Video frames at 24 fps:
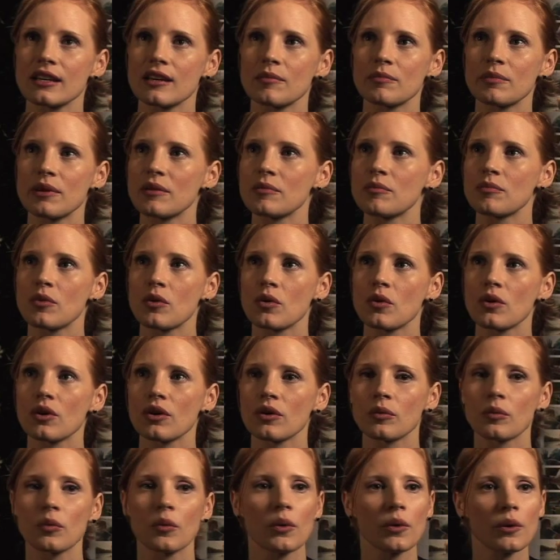been more
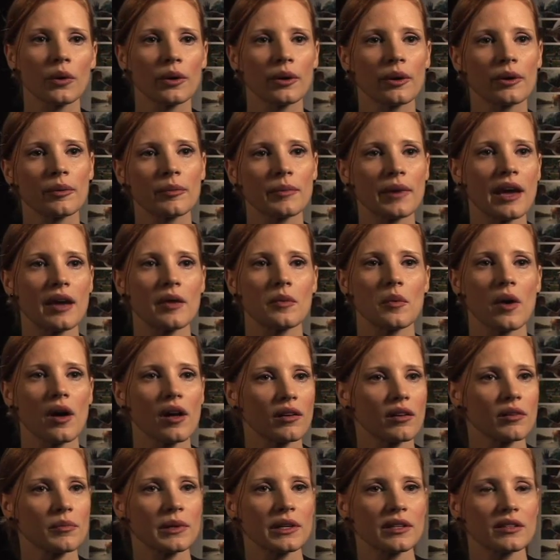warm and
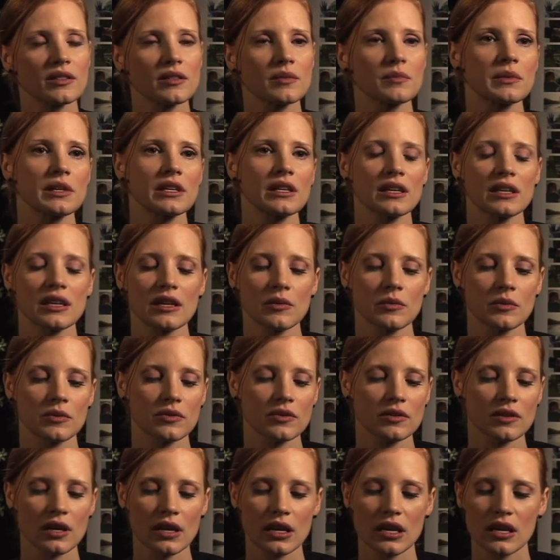welcoming to me. He
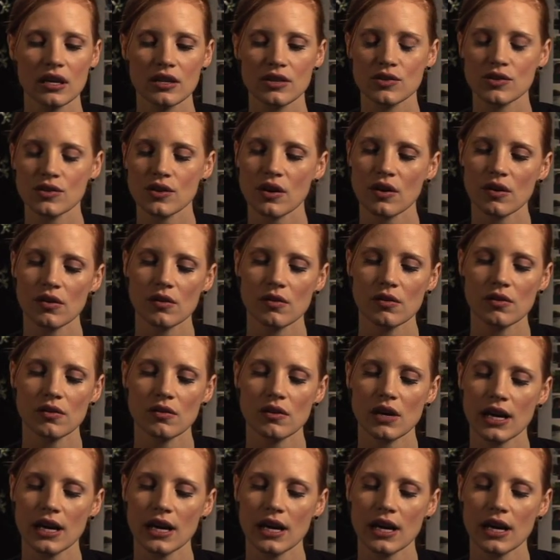was so